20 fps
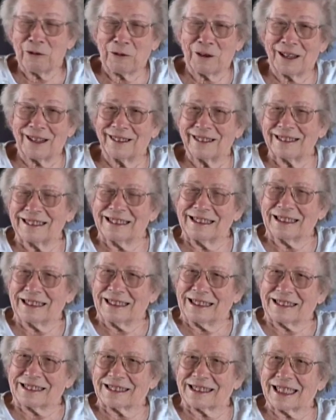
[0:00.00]
well,
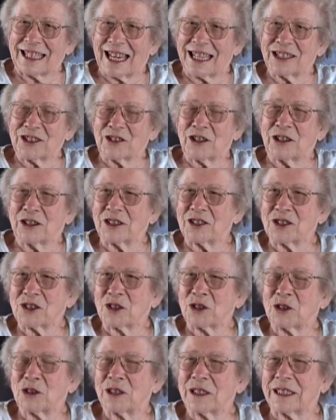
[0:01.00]
see, I started
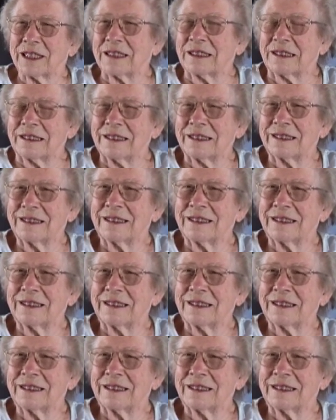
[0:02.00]
school in